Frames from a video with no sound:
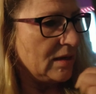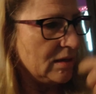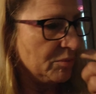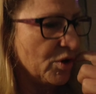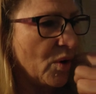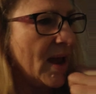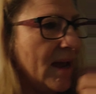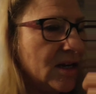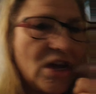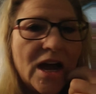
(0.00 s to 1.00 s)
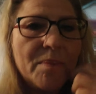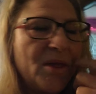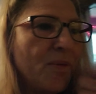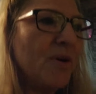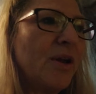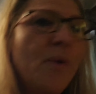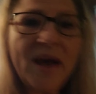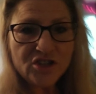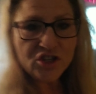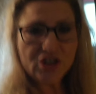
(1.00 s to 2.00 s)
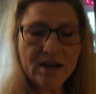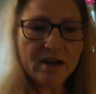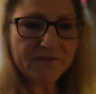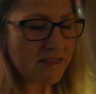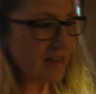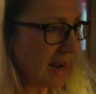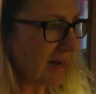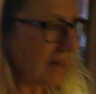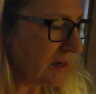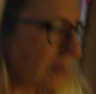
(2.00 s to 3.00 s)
We'll go ahead and talk about the burning question of the day,